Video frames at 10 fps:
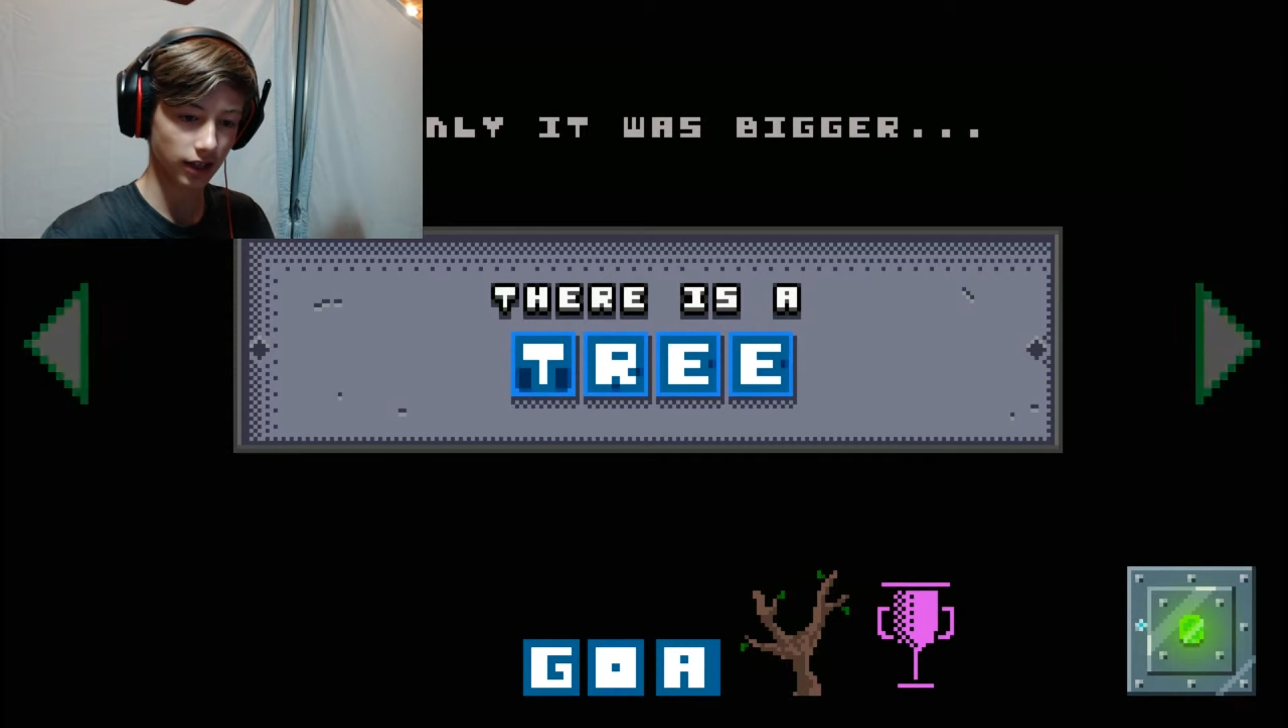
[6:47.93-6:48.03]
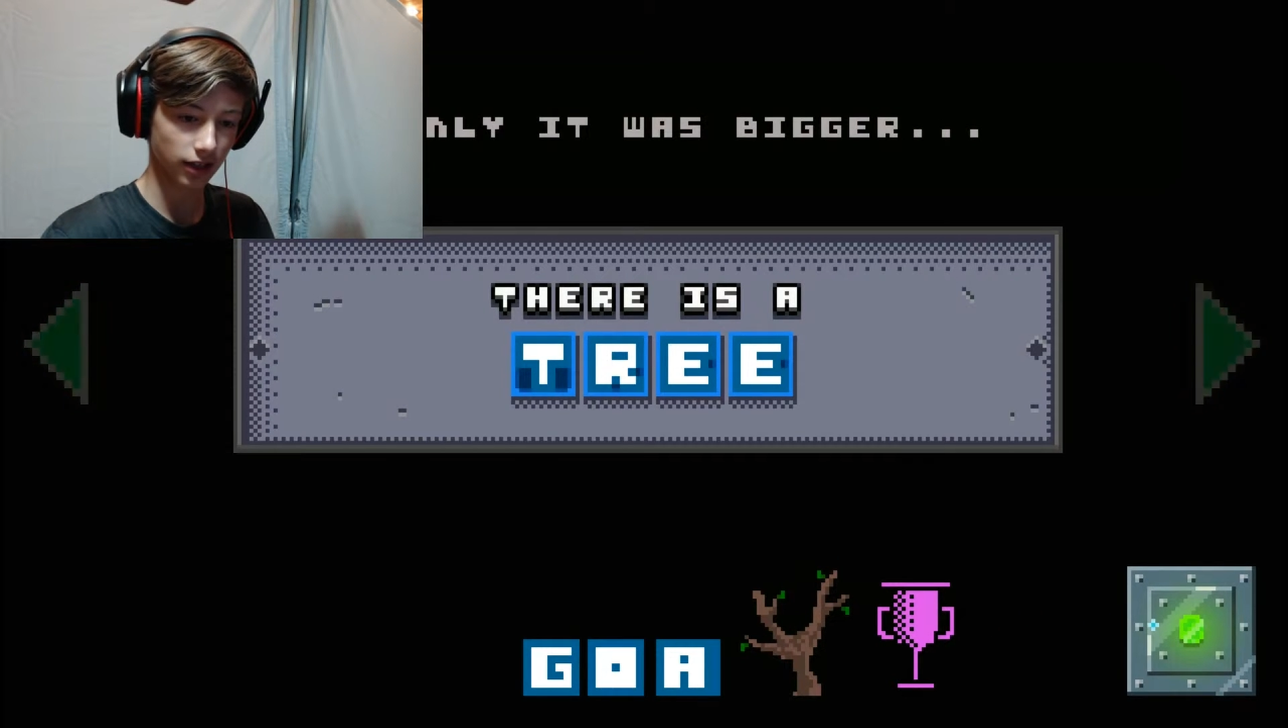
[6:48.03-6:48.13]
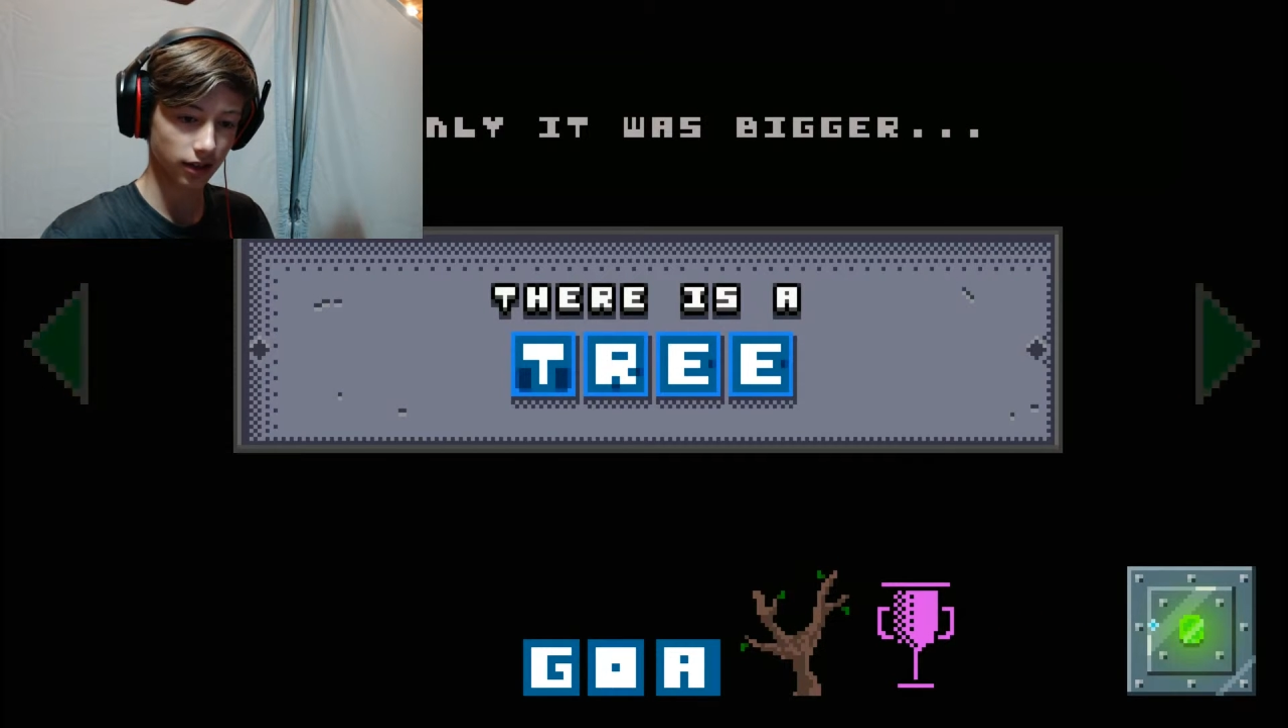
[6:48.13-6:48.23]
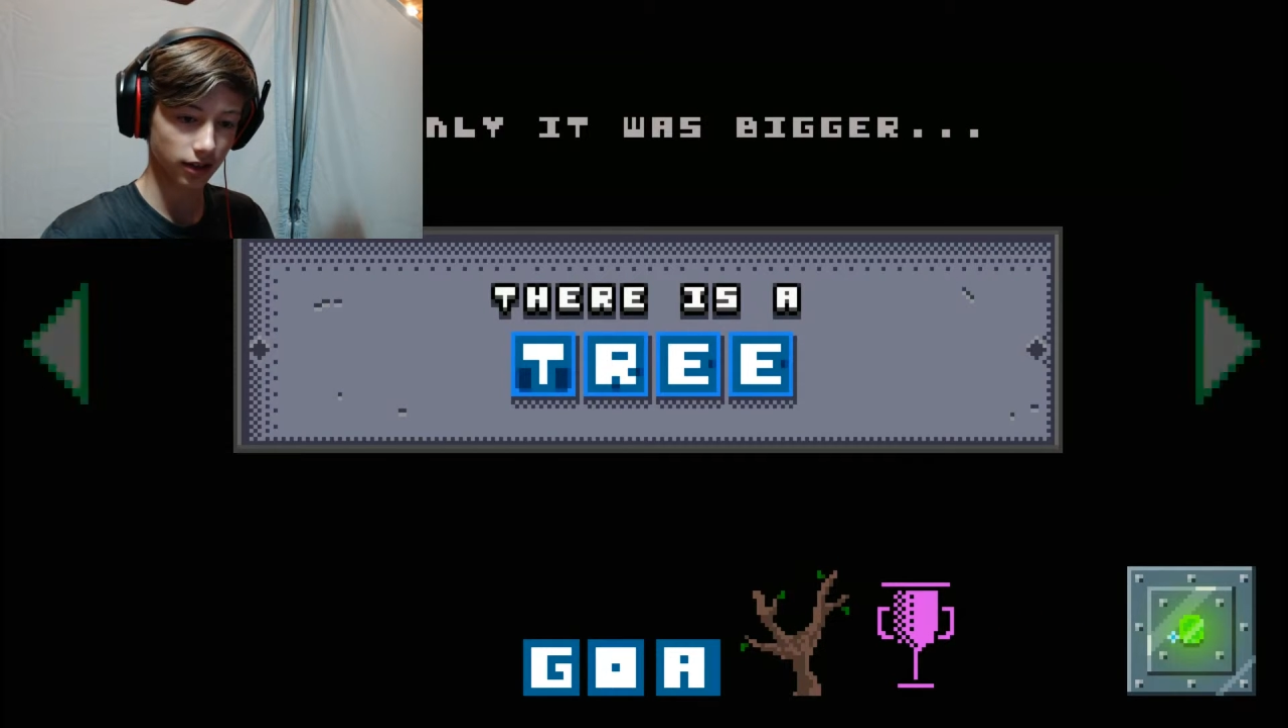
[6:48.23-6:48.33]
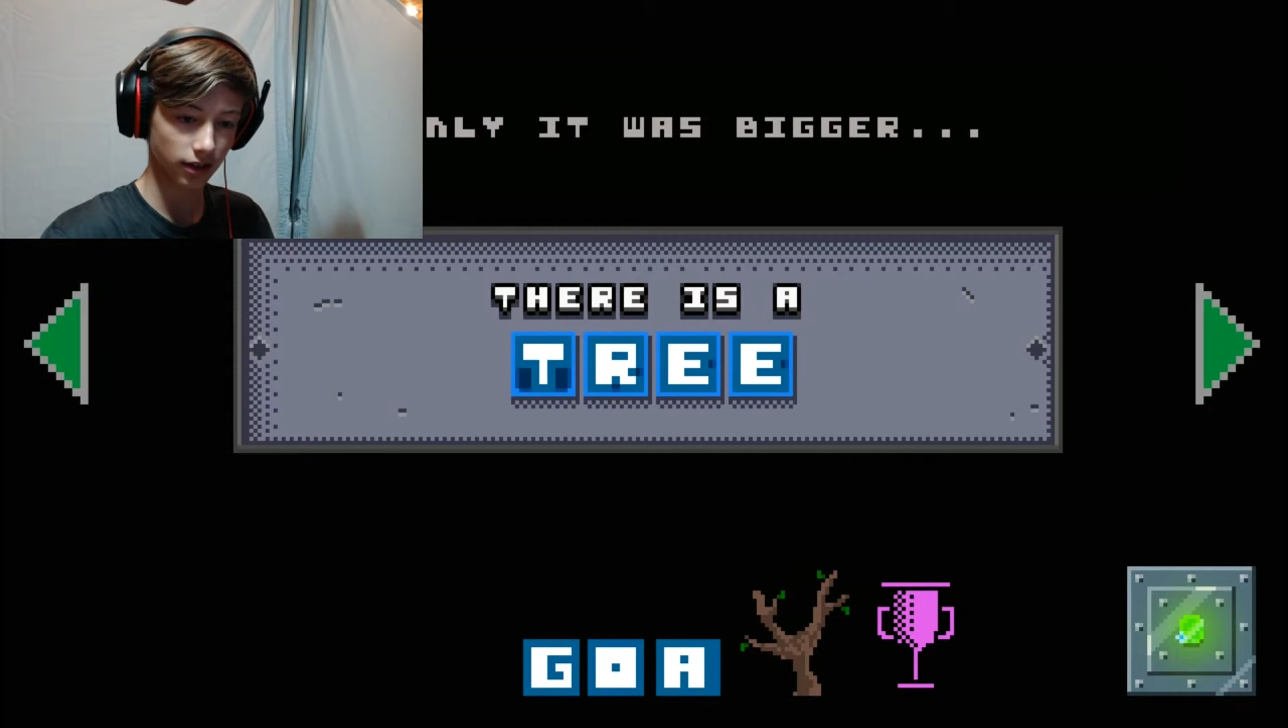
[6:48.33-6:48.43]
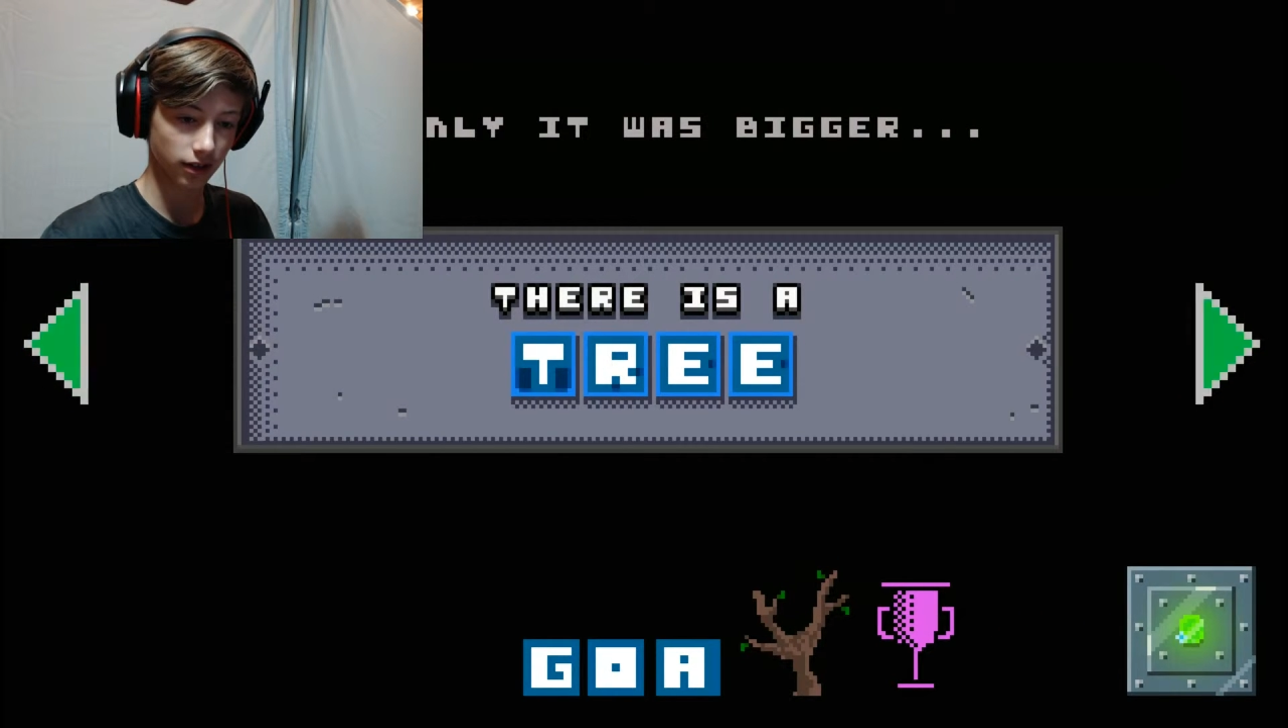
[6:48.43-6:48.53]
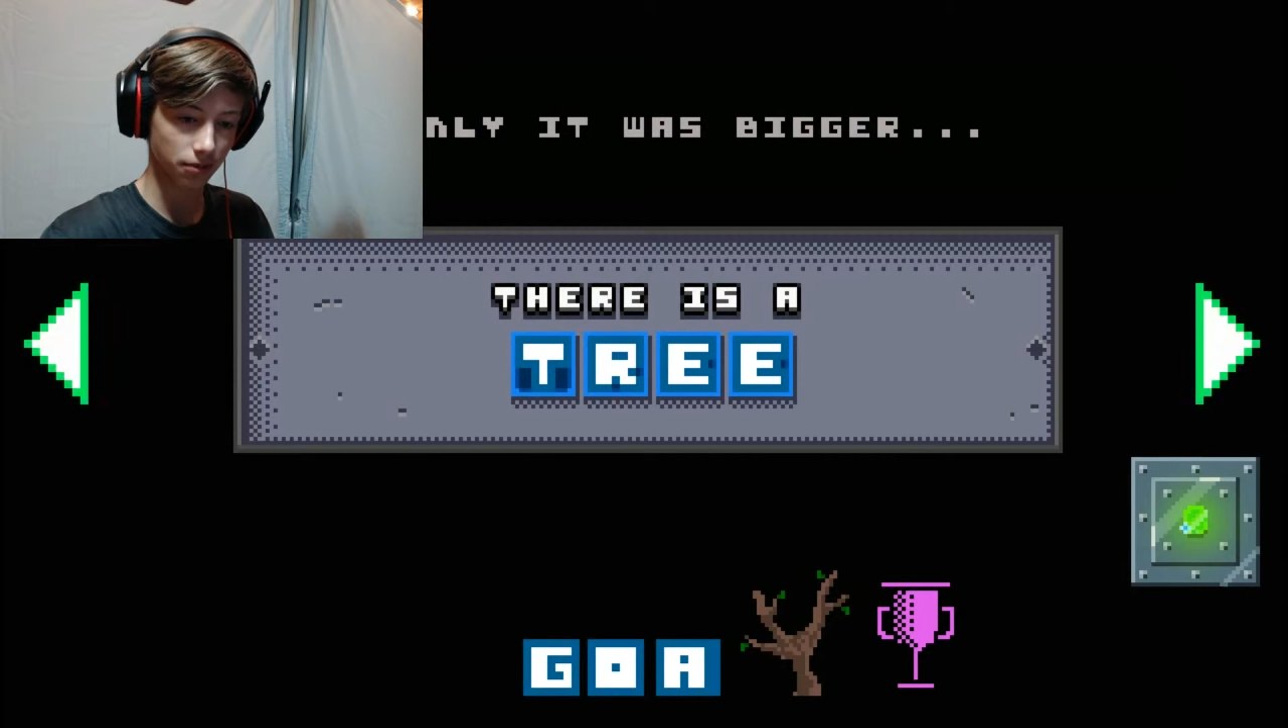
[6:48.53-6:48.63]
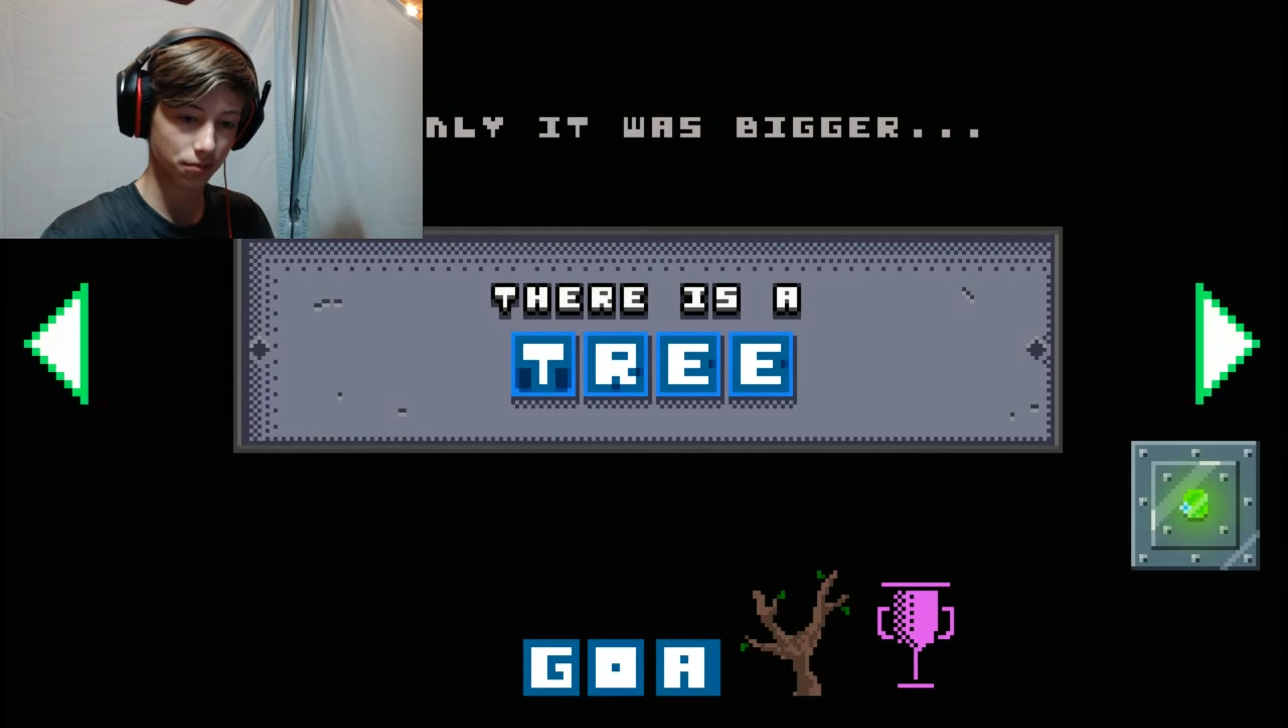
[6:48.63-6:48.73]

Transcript: only it was